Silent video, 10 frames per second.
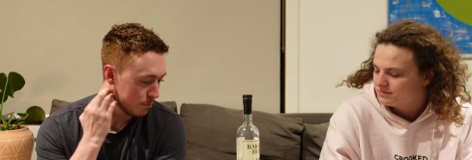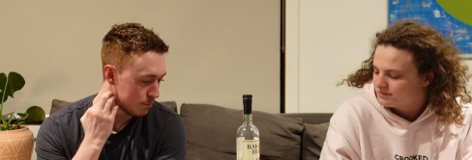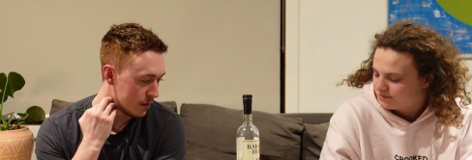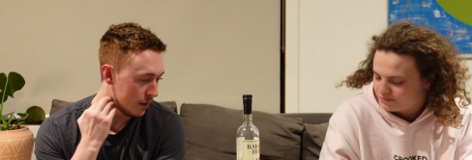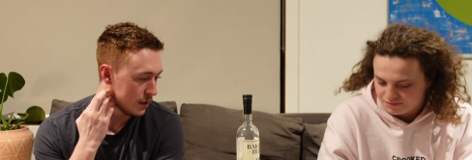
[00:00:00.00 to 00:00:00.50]
Speaker 1: I
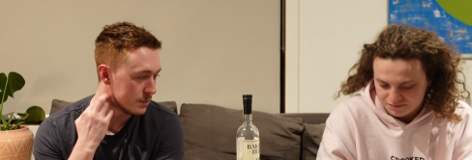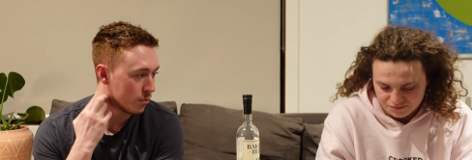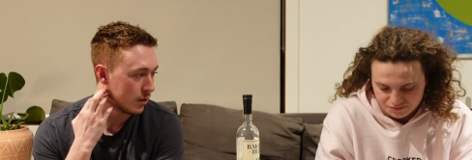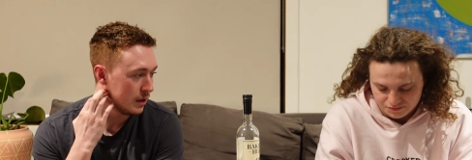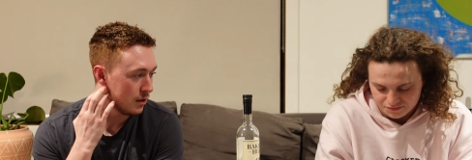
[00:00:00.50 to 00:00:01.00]
think is
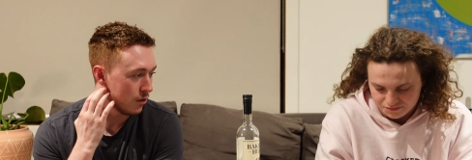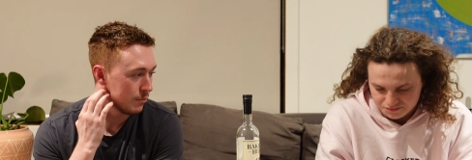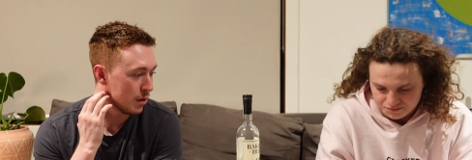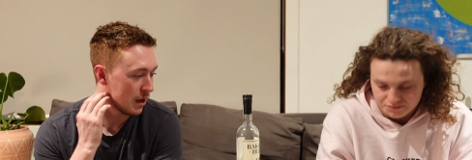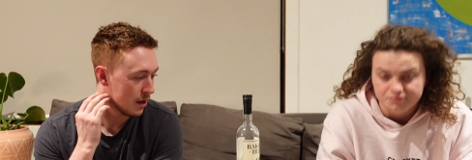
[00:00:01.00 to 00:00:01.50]
pretty
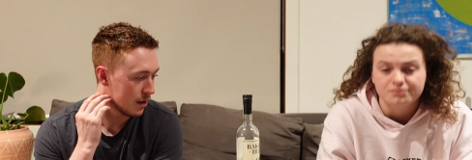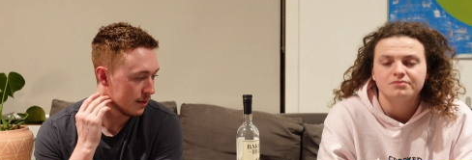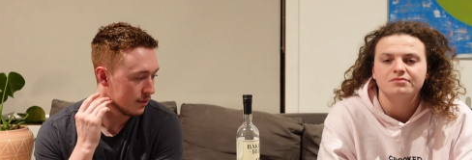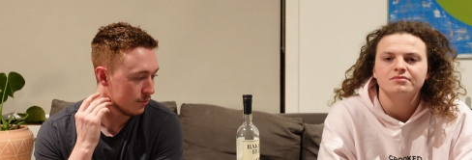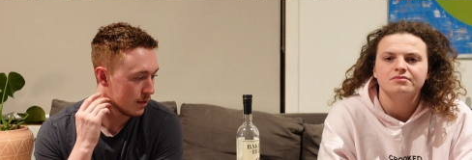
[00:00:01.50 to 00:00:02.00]
on
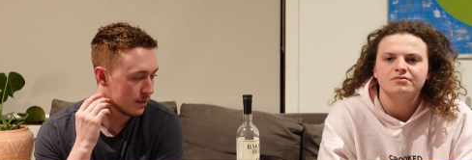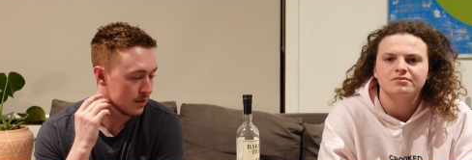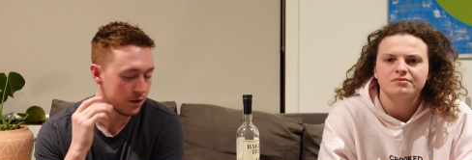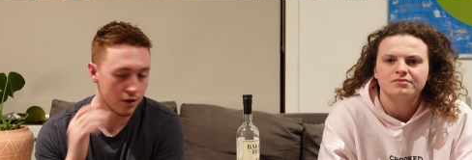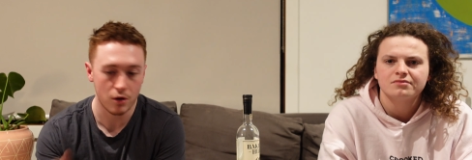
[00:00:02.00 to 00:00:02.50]
par with
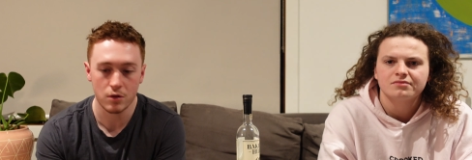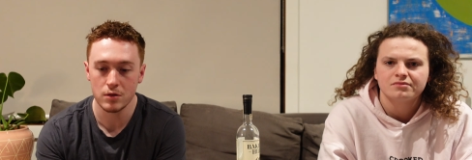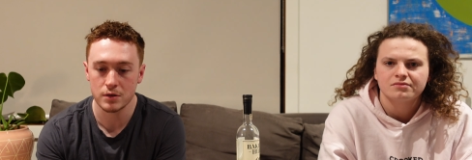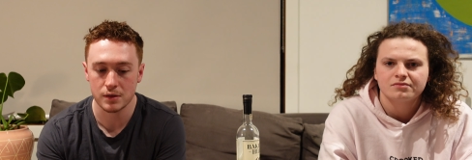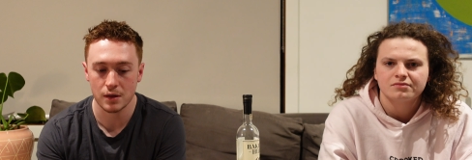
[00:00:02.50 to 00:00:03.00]
the
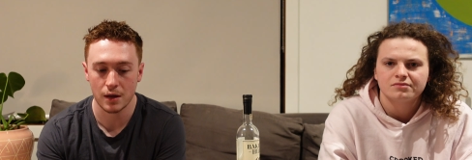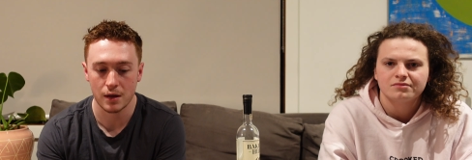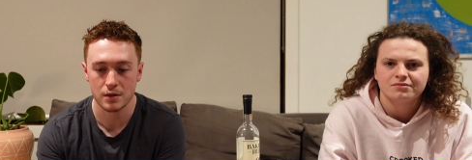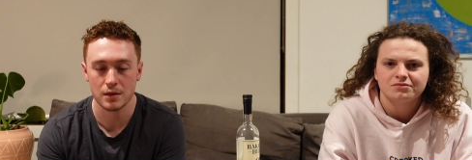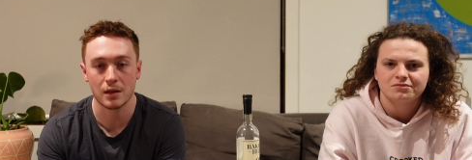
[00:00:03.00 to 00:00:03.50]
nose
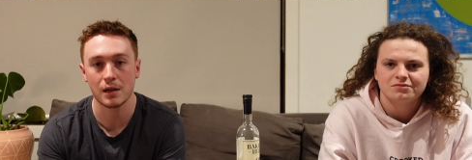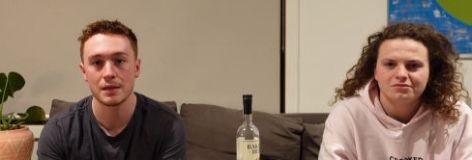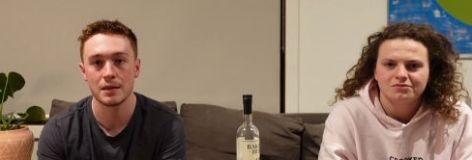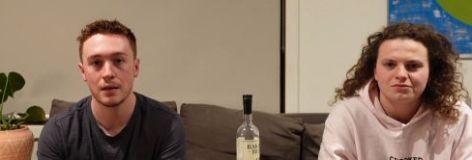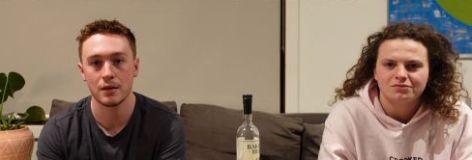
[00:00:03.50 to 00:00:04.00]
uh, to the
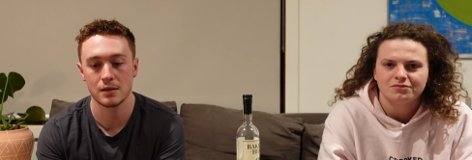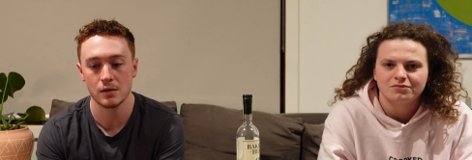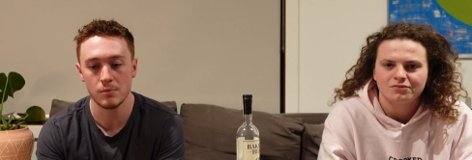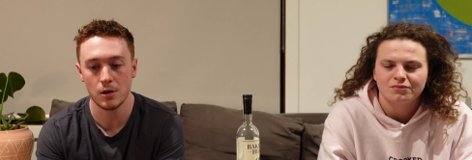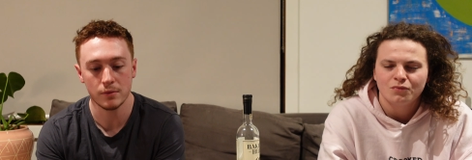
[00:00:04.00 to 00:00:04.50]
classic
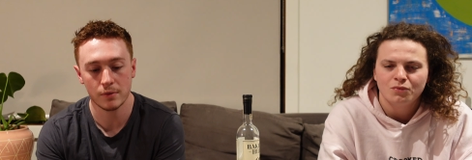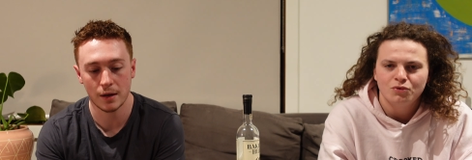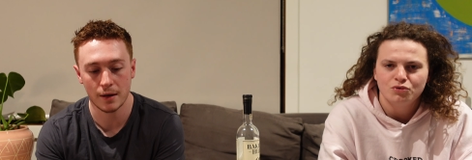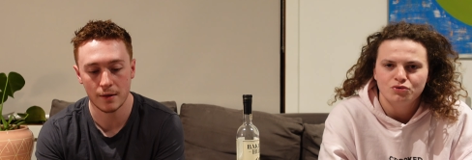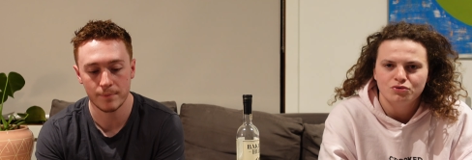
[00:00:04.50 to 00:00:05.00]
single malt.
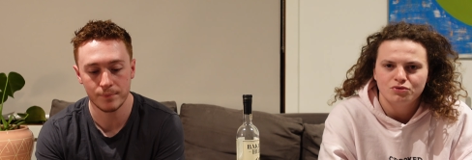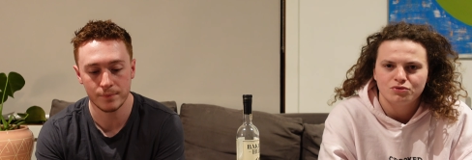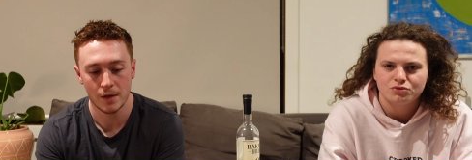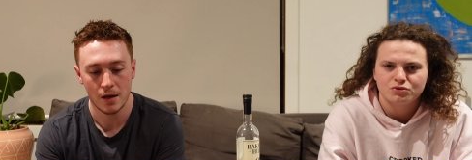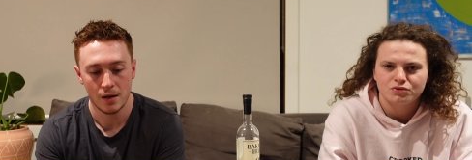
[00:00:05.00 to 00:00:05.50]
Uh,
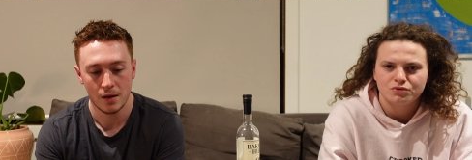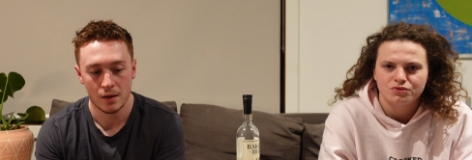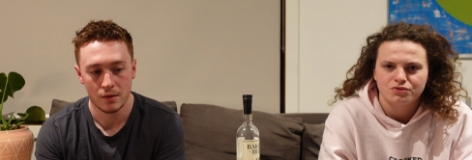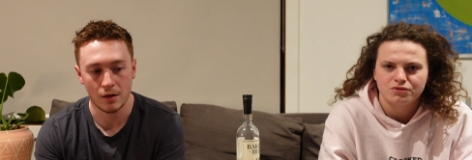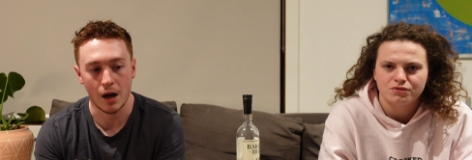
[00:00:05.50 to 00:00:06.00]

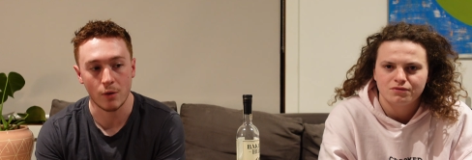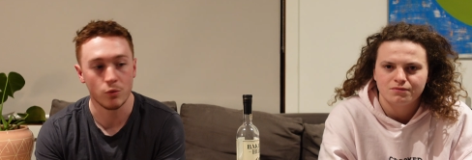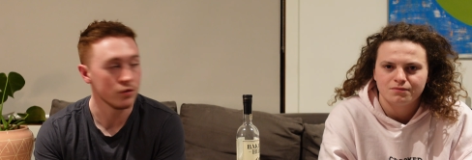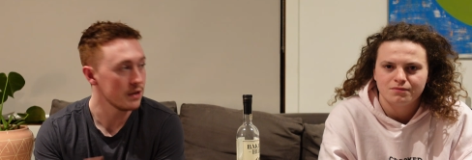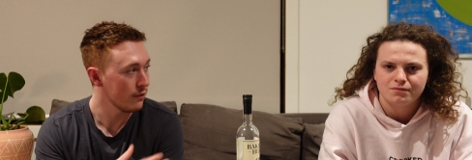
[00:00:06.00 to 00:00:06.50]
I
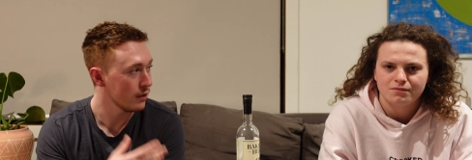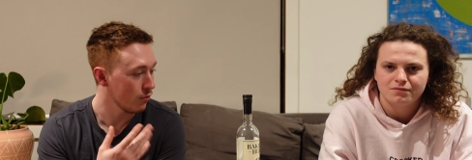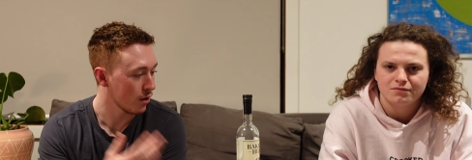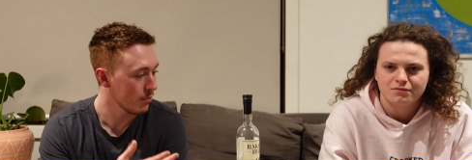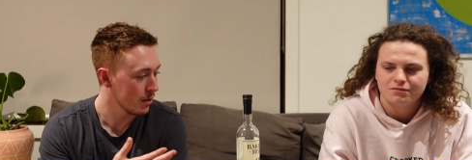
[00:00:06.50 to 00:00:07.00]
would definitely
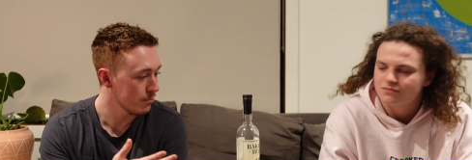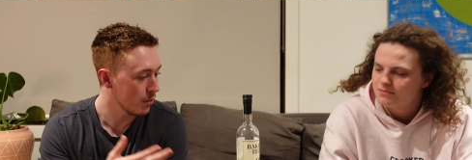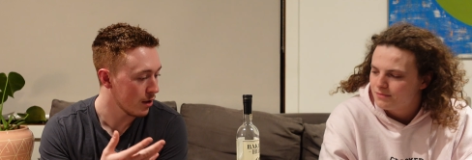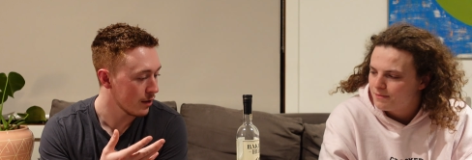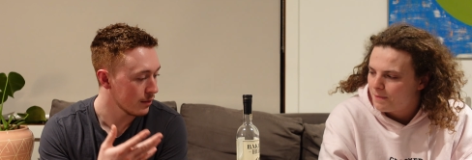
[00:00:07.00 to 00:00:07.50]
recommend
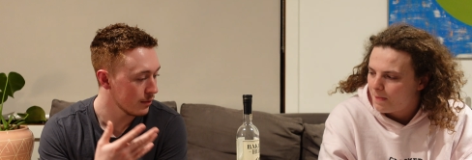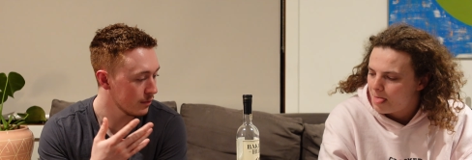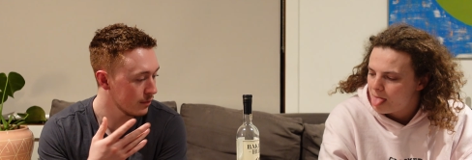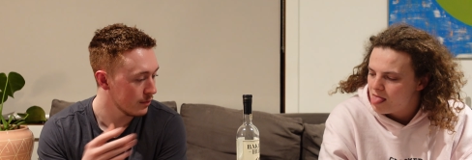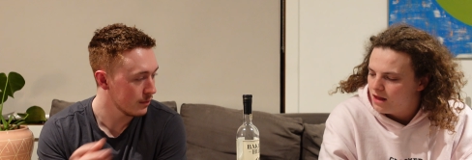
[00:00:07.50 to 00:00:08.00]
buying
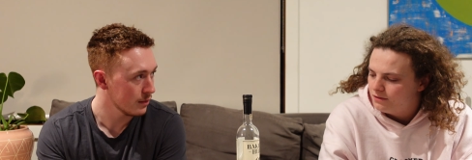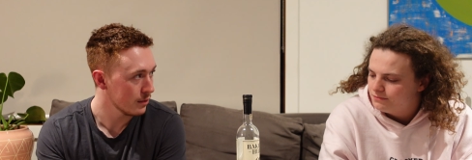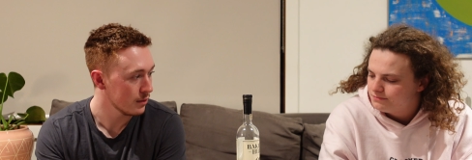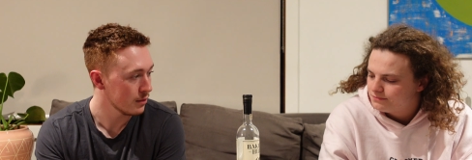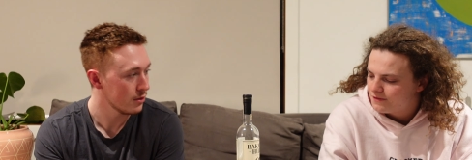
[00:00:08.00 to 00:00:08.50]

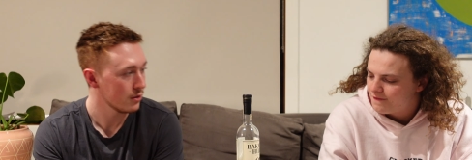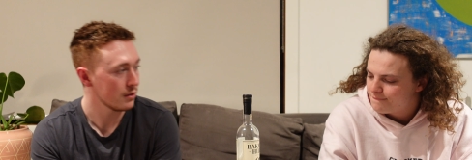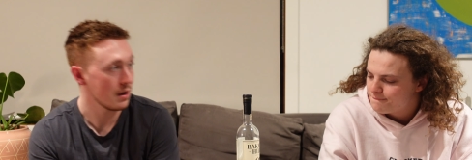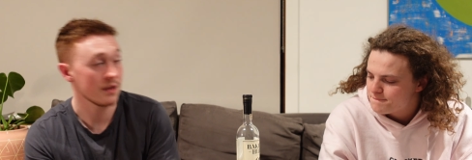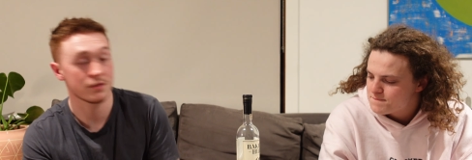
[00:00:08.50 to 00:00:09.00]
the
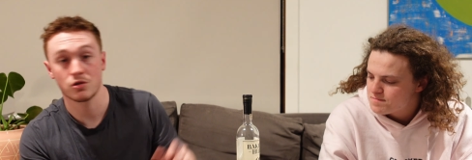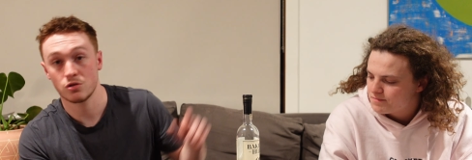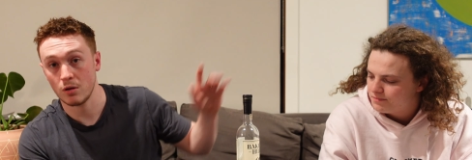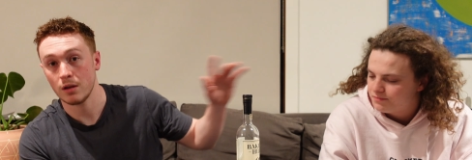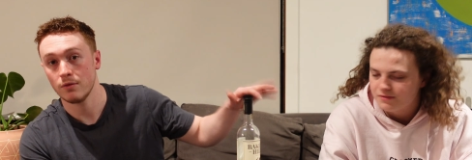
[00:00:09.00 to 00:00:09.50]
cask
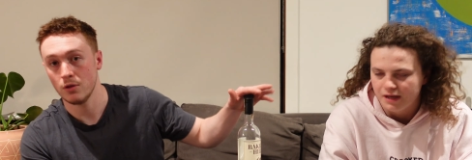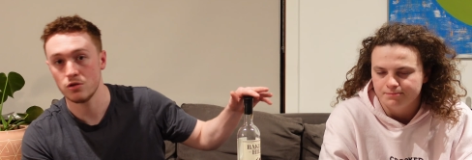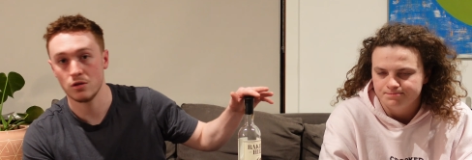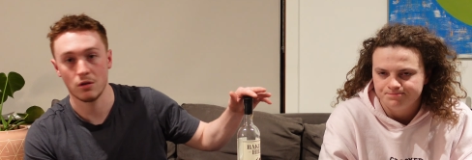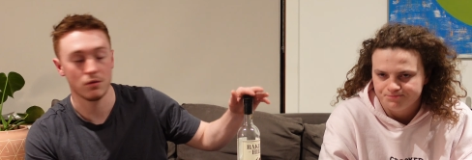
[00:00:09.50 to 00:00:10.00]
strength
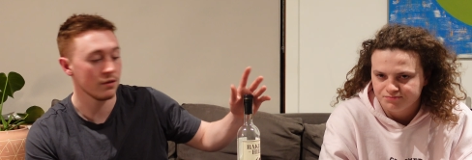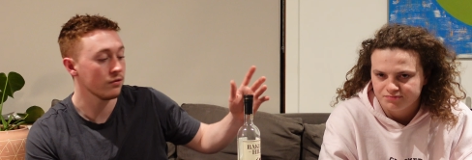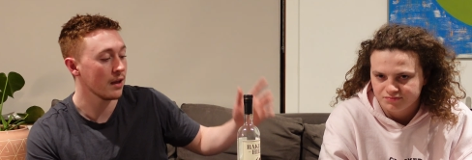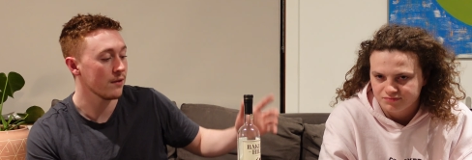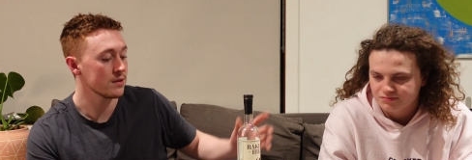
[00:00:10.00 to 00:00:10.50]
version yeah. though. The
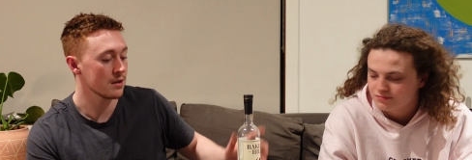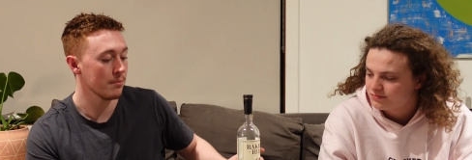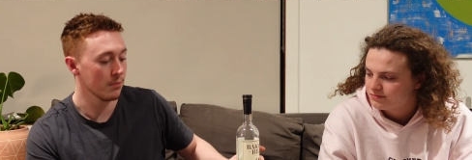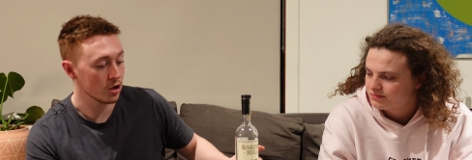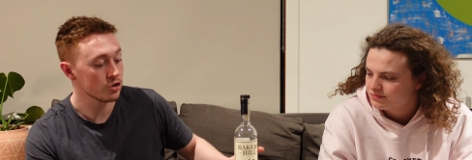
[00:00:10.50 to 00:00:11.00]
flavors are
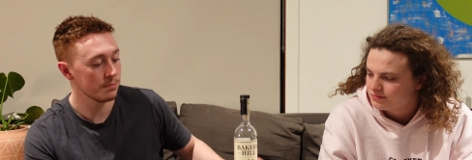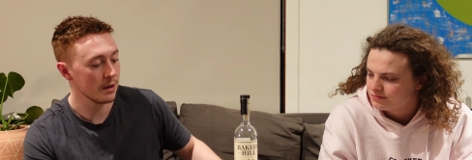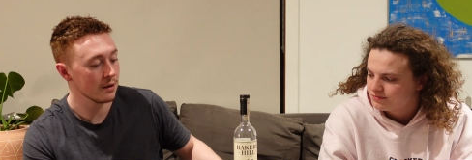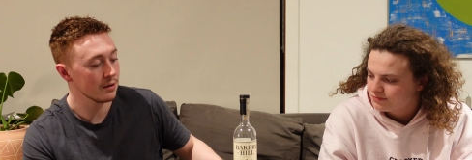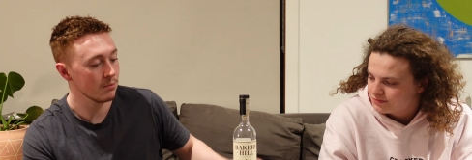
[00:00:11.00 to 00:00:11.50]
much
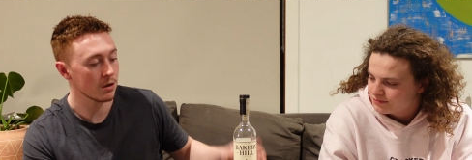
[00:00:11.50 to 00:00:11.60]
better, they're